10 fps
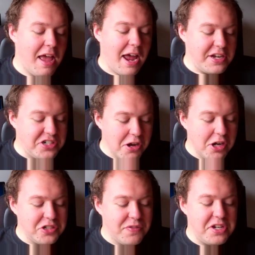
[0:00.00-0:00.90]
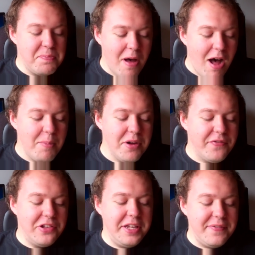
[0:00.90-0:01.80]
and in charge of the department
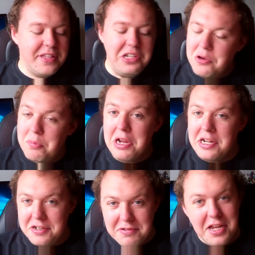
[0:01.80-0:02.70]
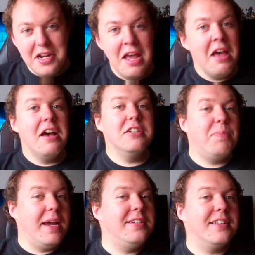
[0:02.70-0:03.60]
for leaving the European Union, has
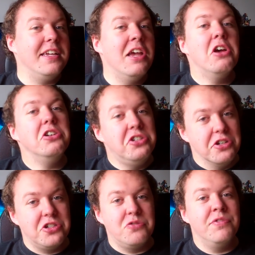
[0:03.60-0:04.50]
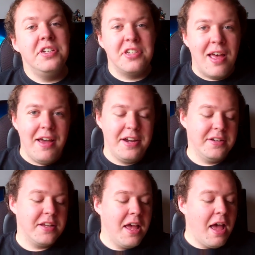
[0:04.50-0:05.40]
basically just resigned.